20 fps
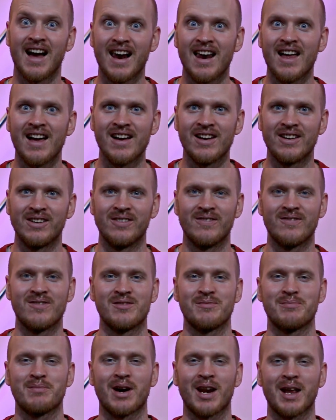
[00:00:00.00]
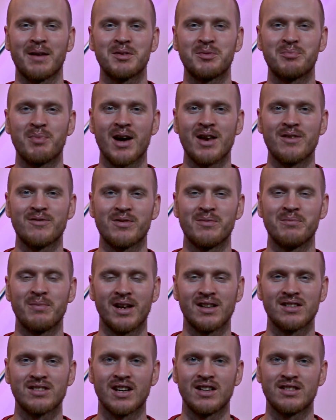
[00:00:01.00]
Hello, my name's Ben from
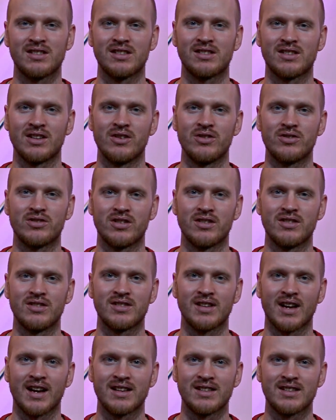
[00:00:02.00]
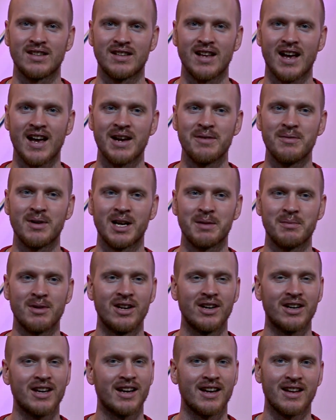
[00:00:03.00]
Stacey Solutions, and today we're going to
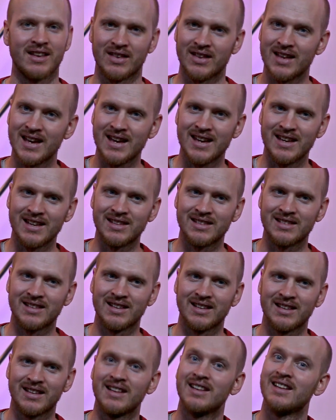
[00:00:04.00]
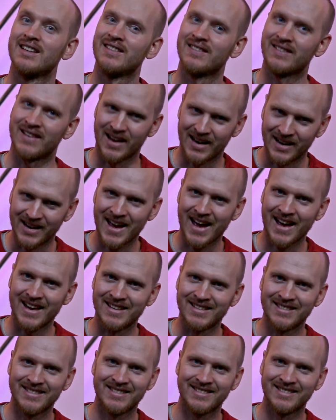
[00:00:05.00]
be looking at these
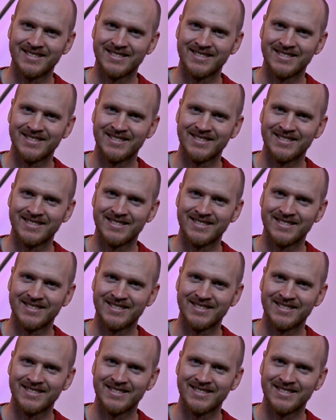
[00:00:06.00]
again.